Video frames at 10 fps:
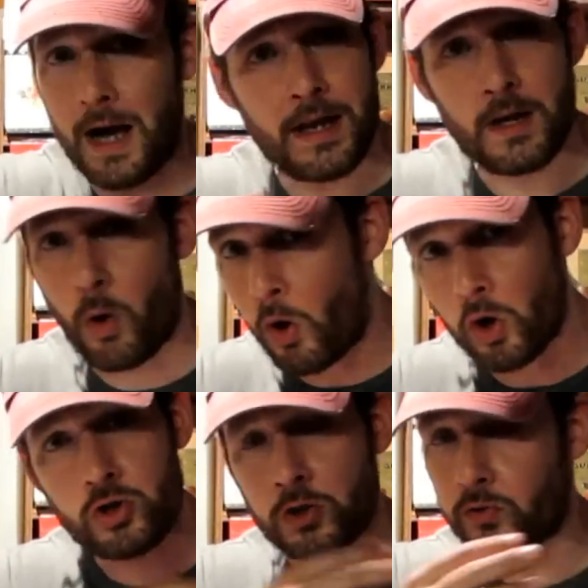and it
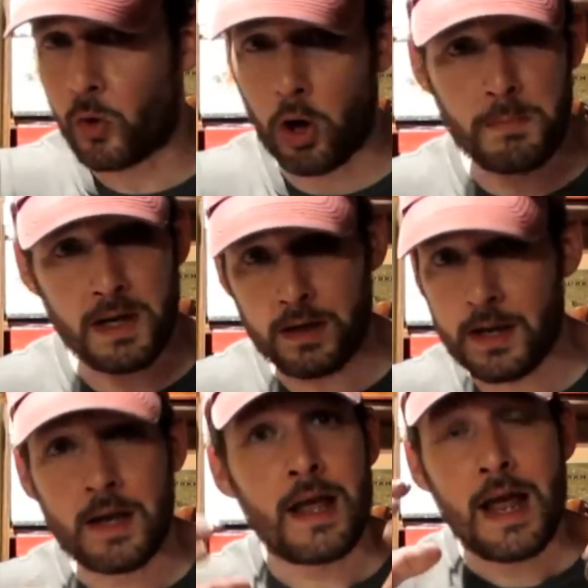all
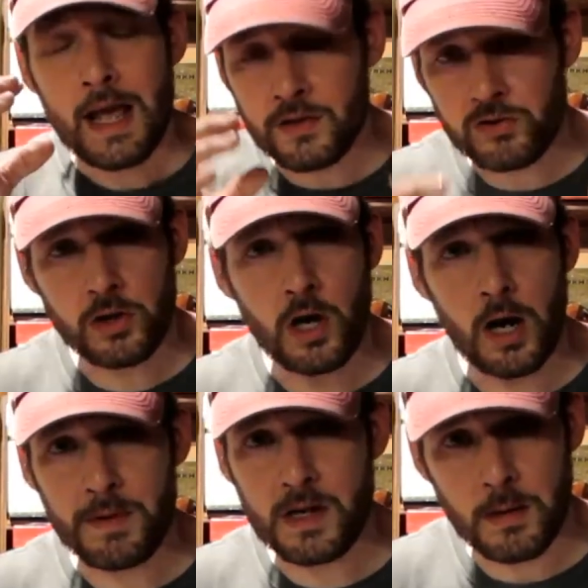and the
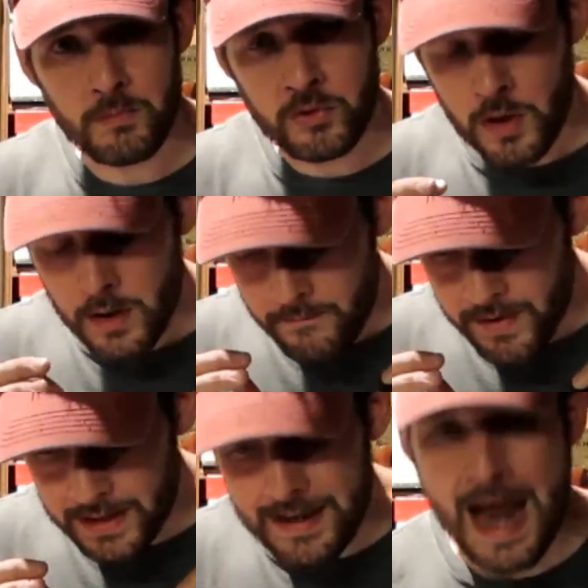cigar becomes
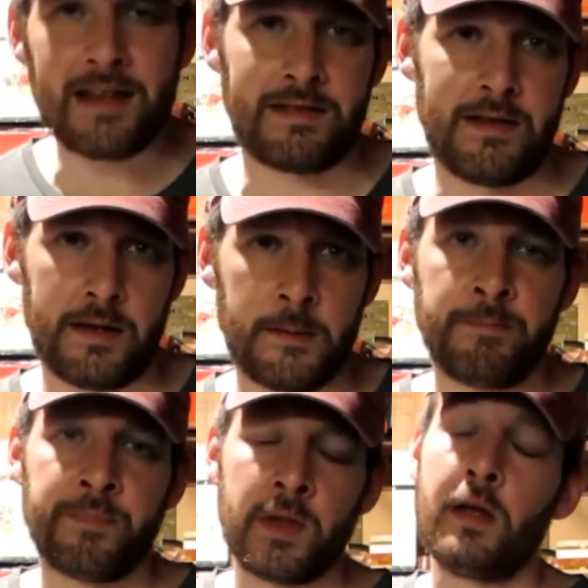fantastic.
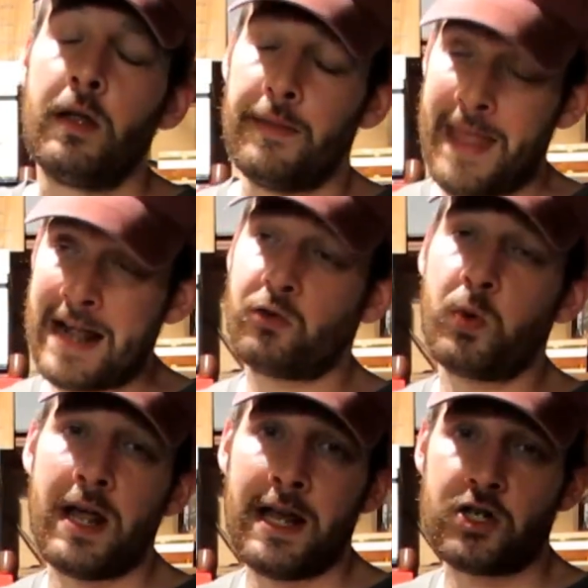And that's
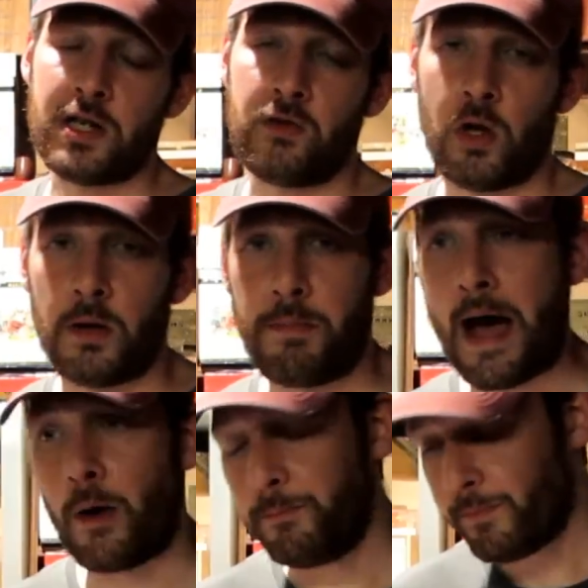what aging is all
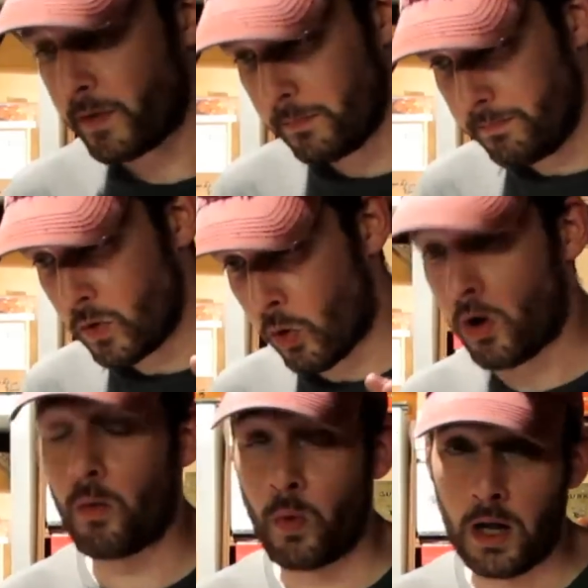about.
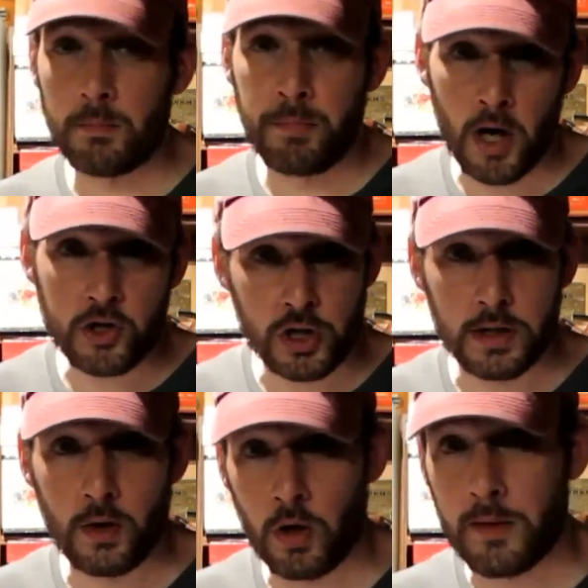Or, well,
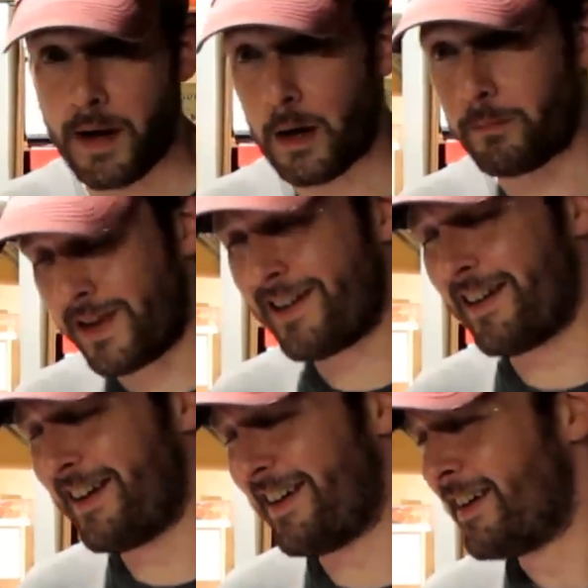partially all about,
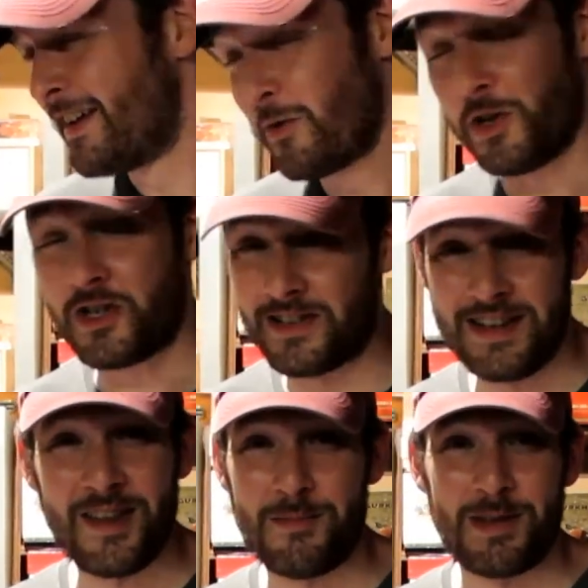which is
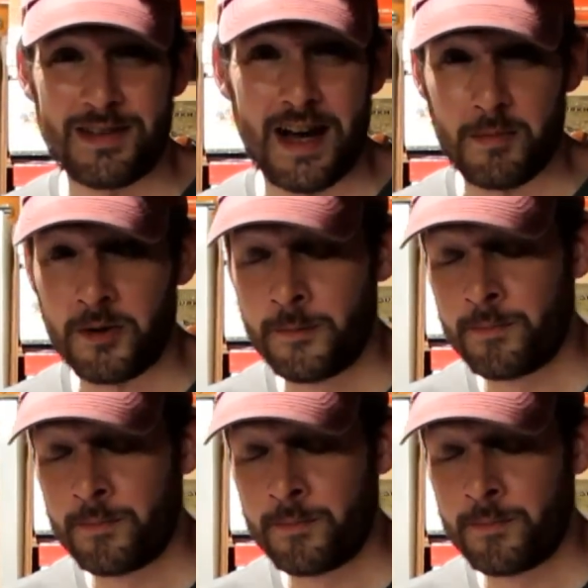another misnomer.